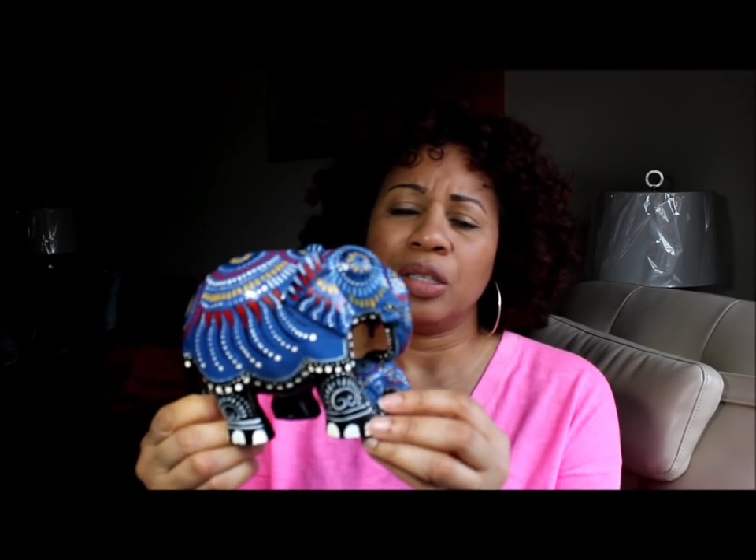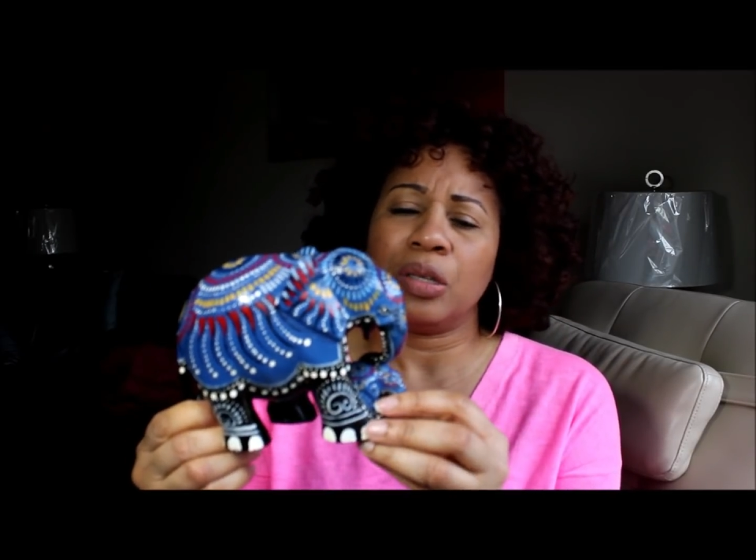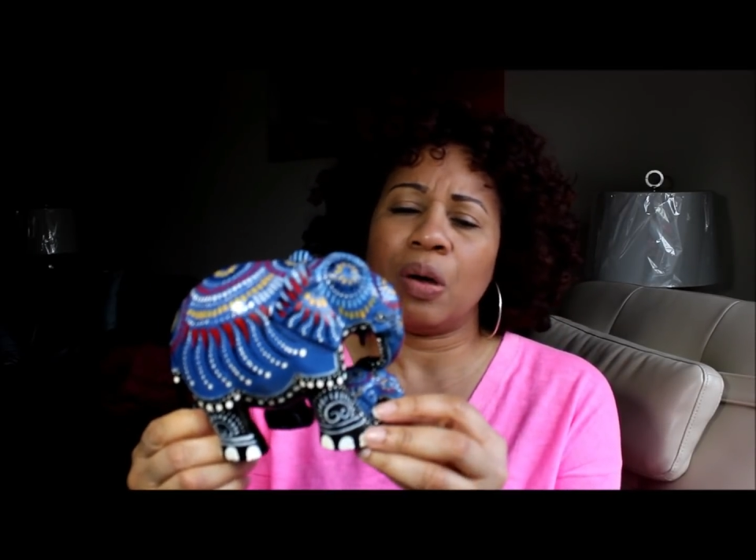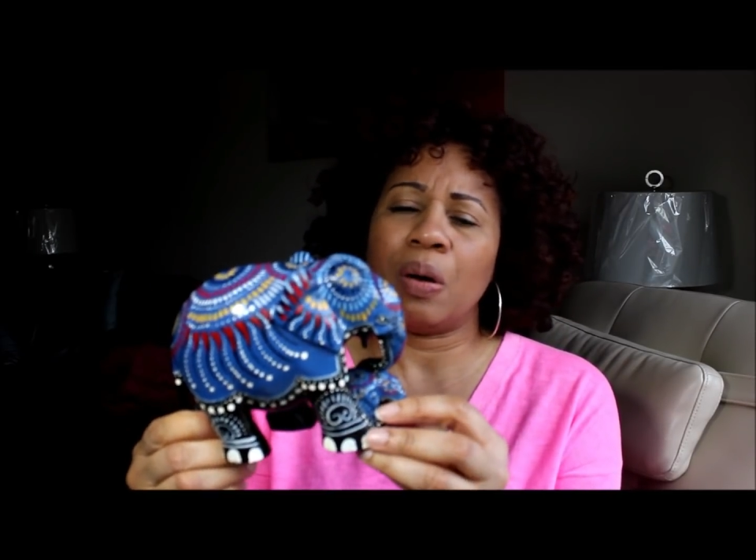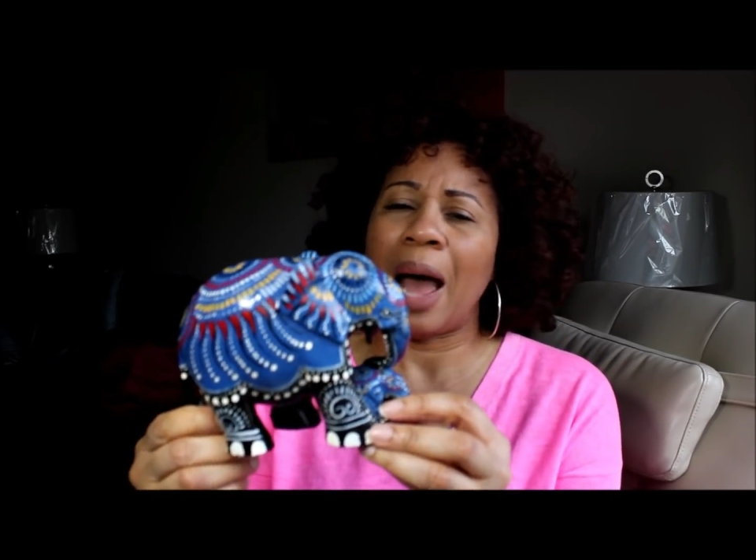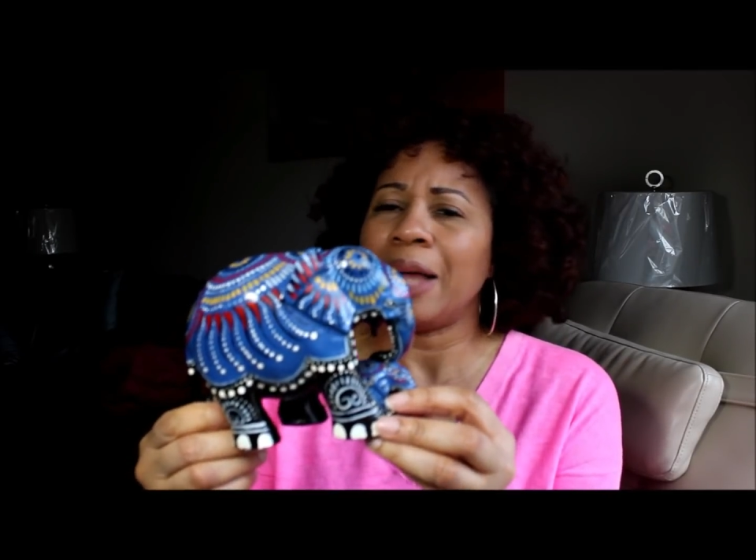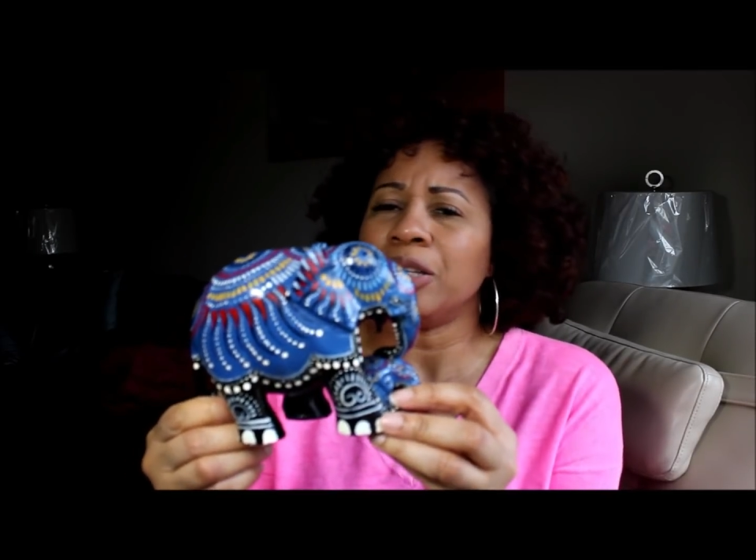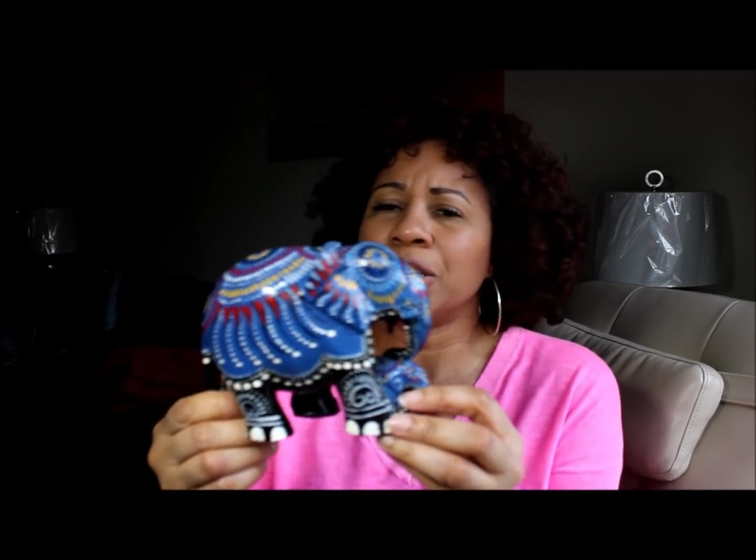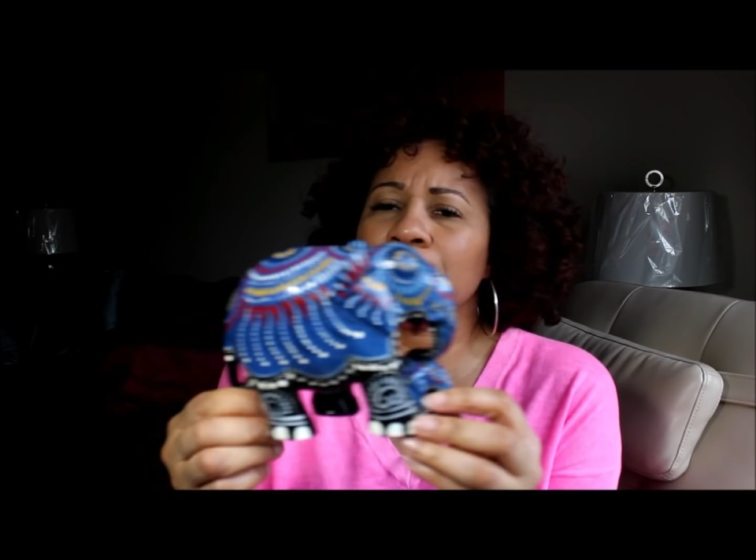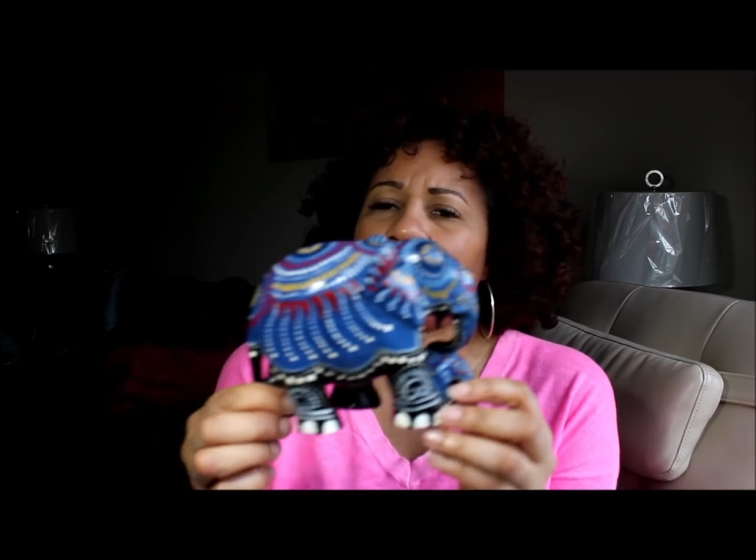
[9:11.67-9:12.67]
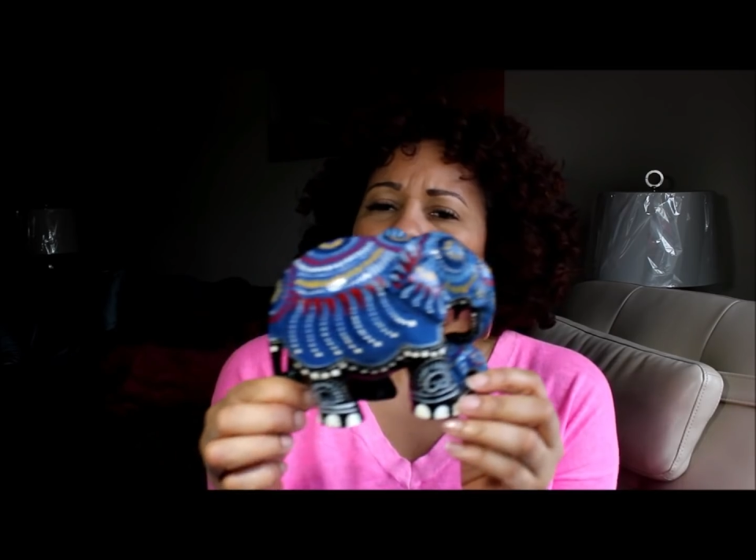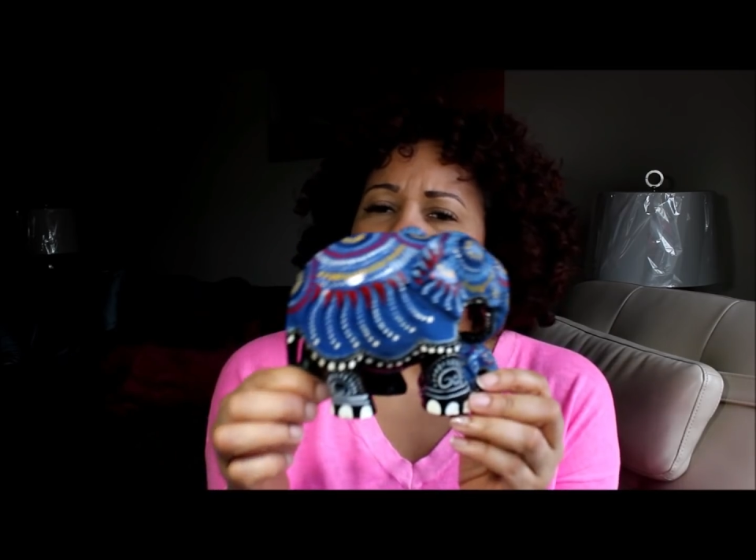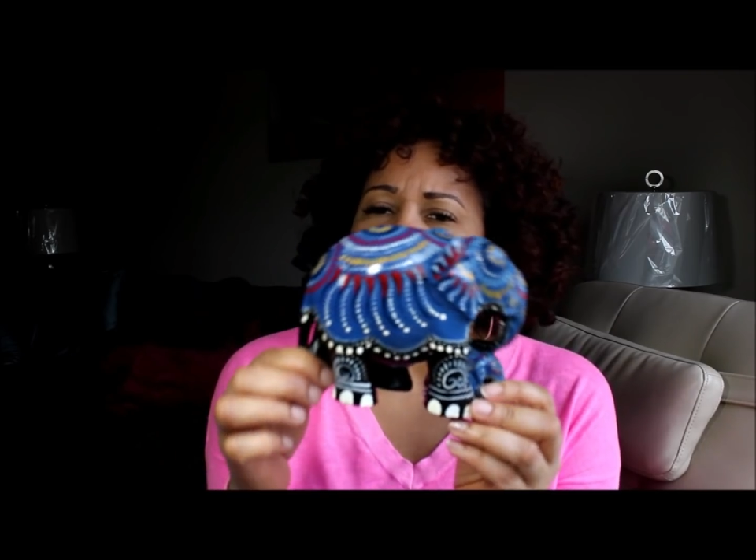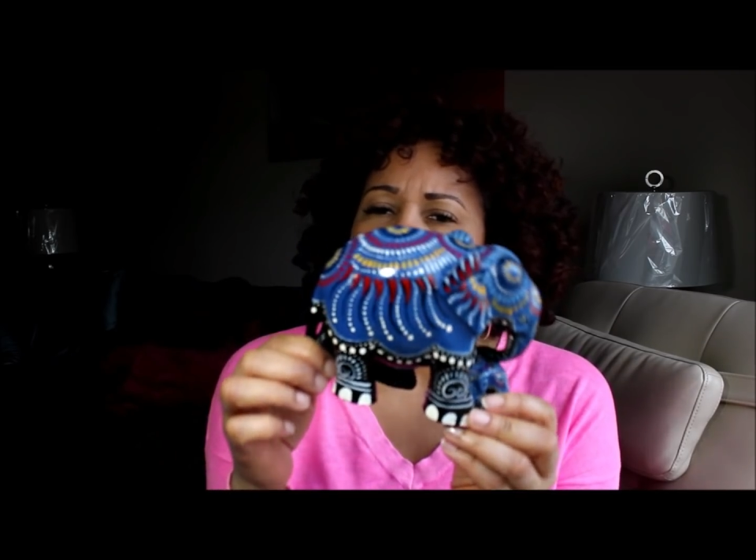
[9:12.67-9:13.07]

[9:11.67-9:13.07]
So I just love the